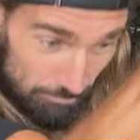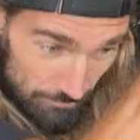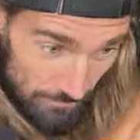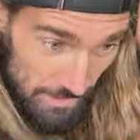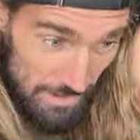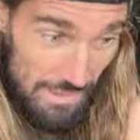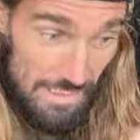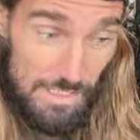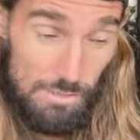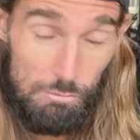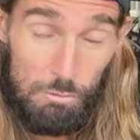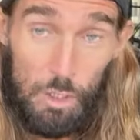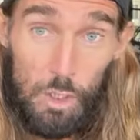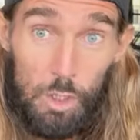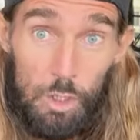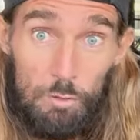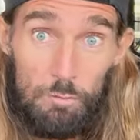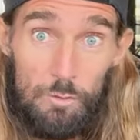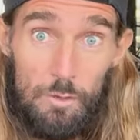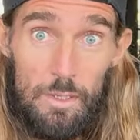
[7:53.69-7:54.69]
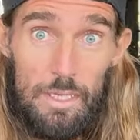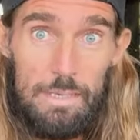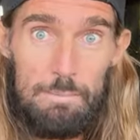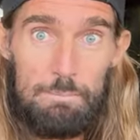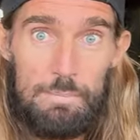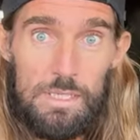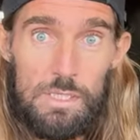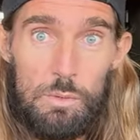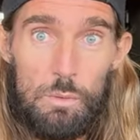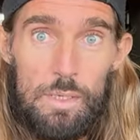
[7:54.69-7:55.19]
You need to recover in
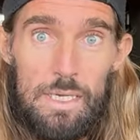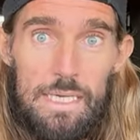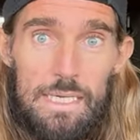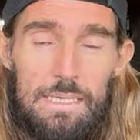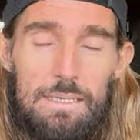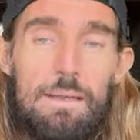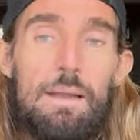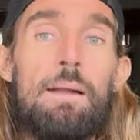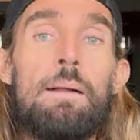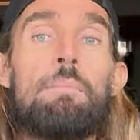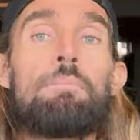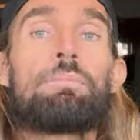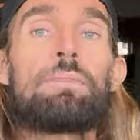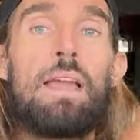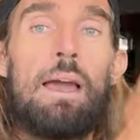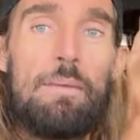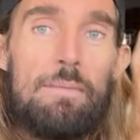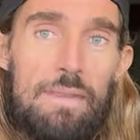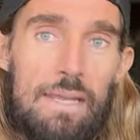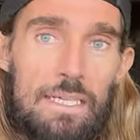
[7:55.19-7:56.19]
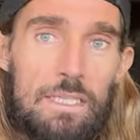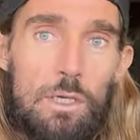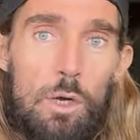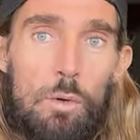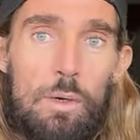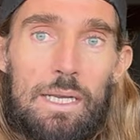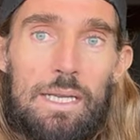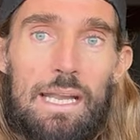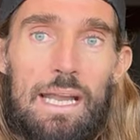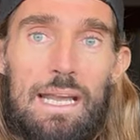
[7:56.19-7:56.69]
between and then go
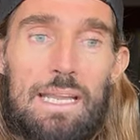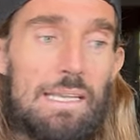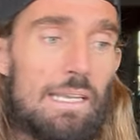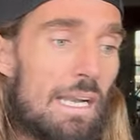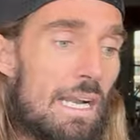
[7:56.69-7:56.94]
again.